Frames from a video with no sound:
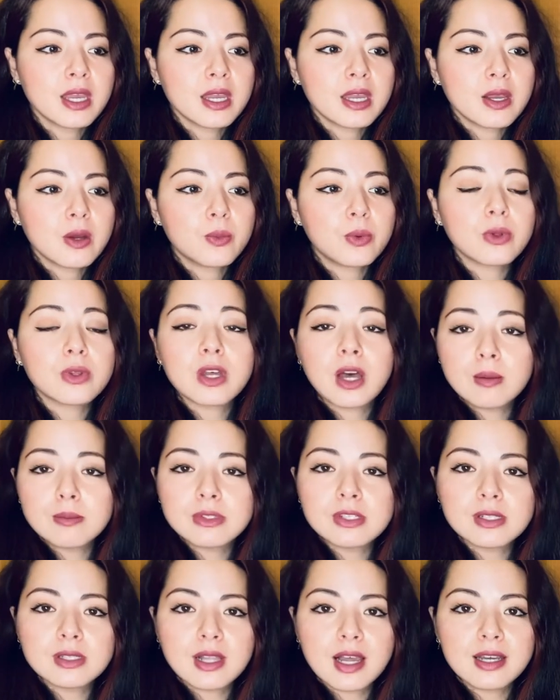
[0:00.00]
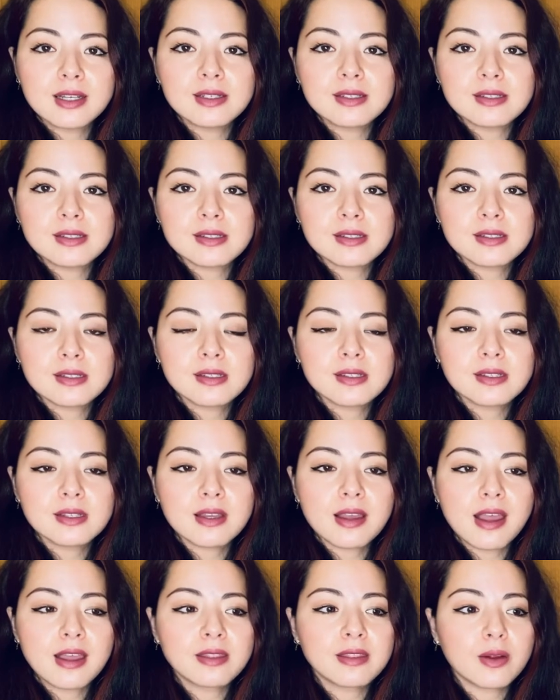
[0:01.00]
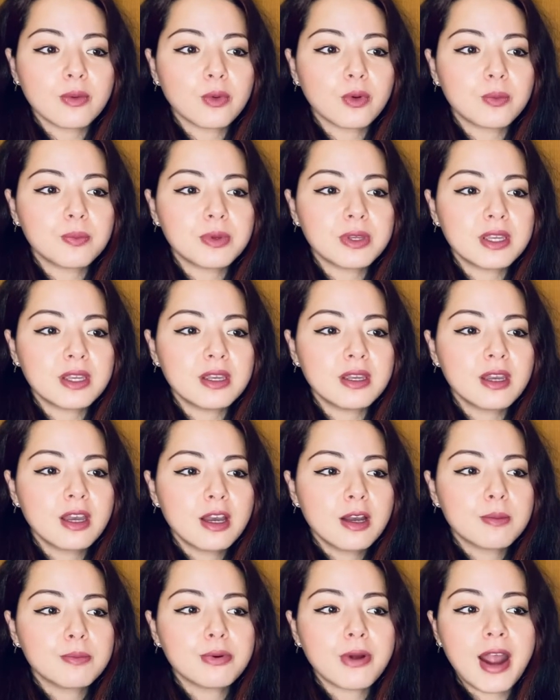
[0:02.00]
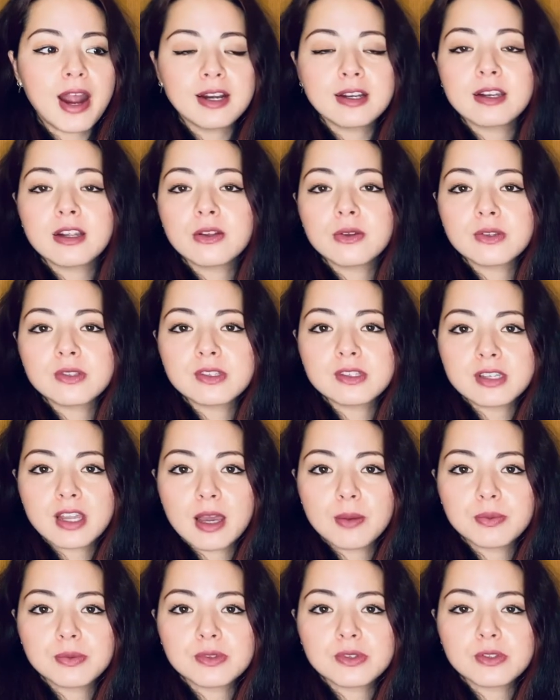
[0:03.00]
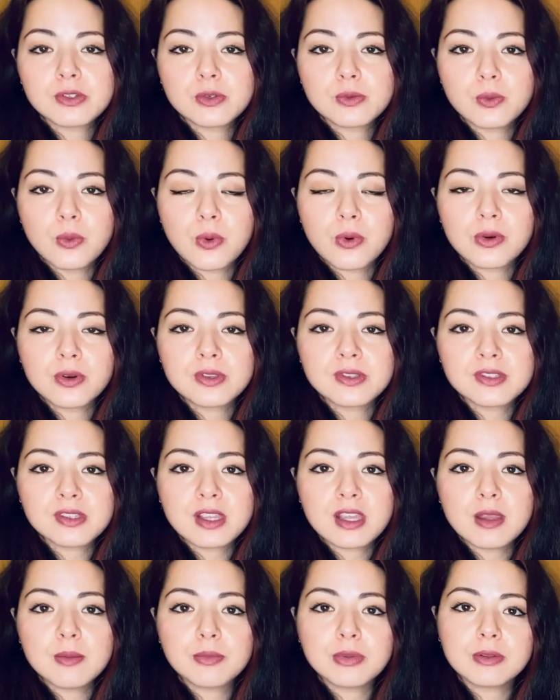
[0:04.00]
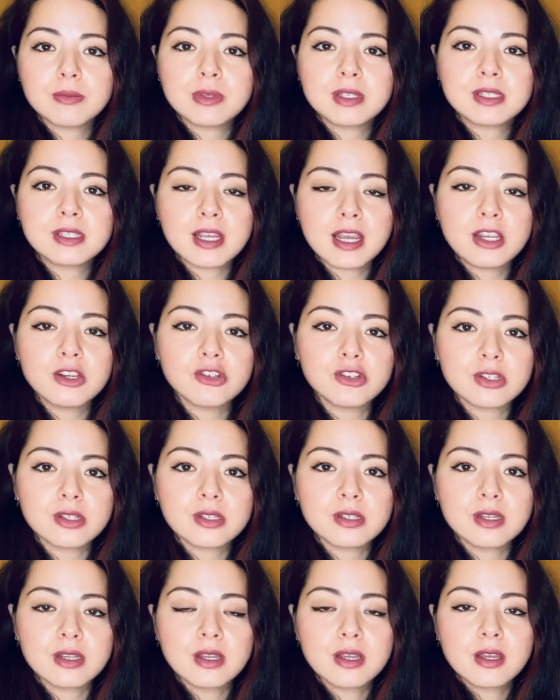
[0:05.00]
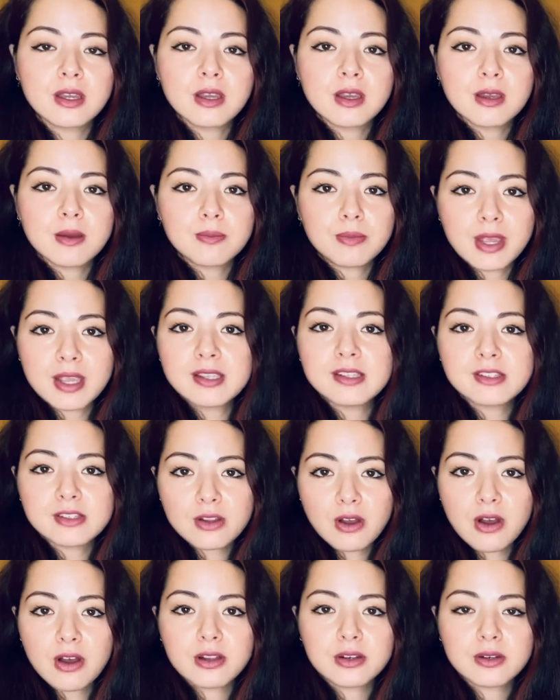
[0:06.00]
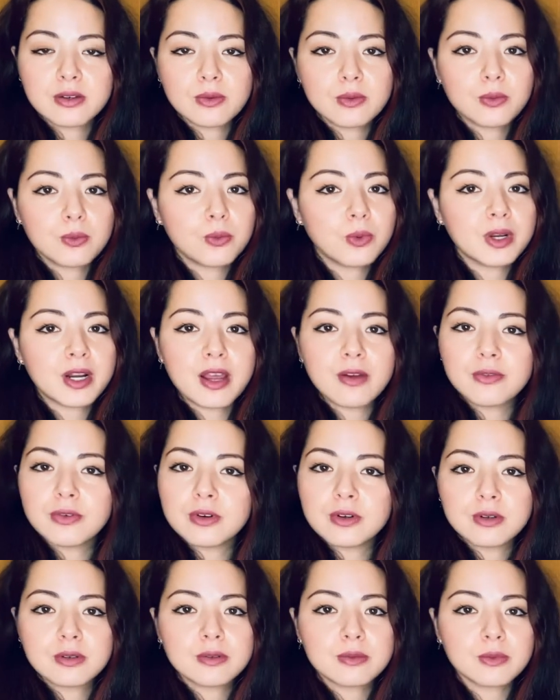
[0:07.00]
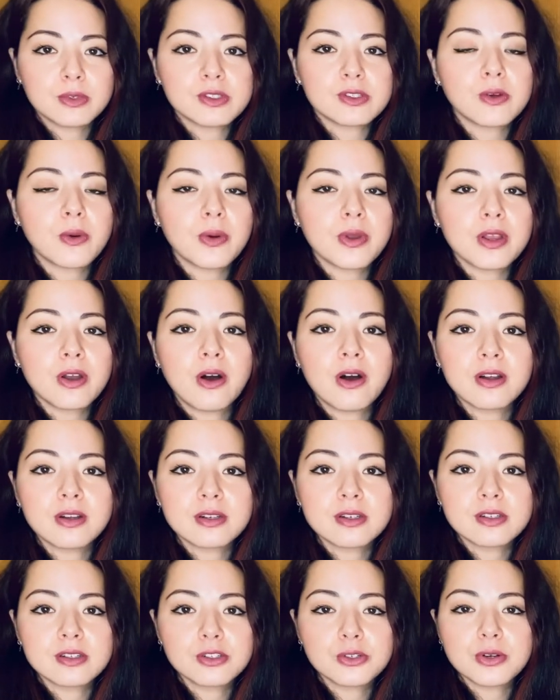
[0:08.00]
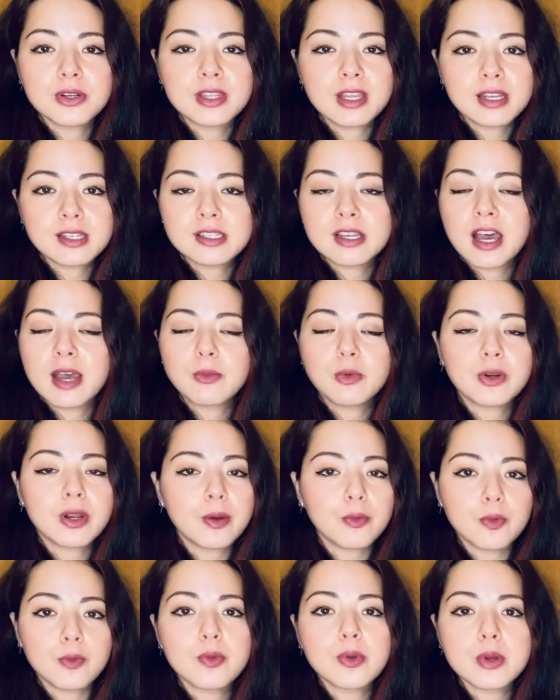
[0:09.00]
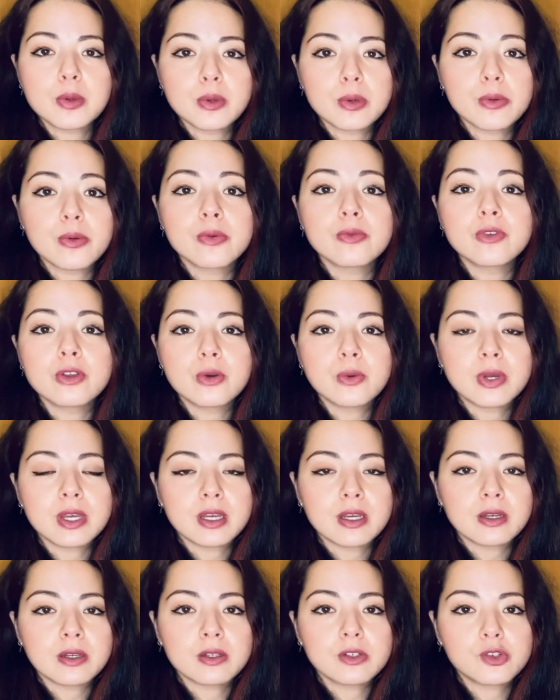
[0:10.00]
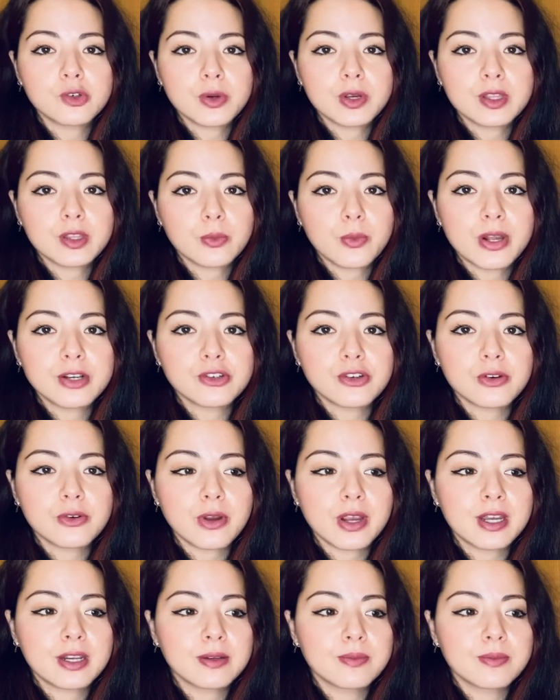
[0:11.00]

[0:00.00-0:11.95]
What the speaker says: will come to light, and there will be practical steps towards implementation based on whatever was going on during that time, whatever we were reviewing during the retrograde.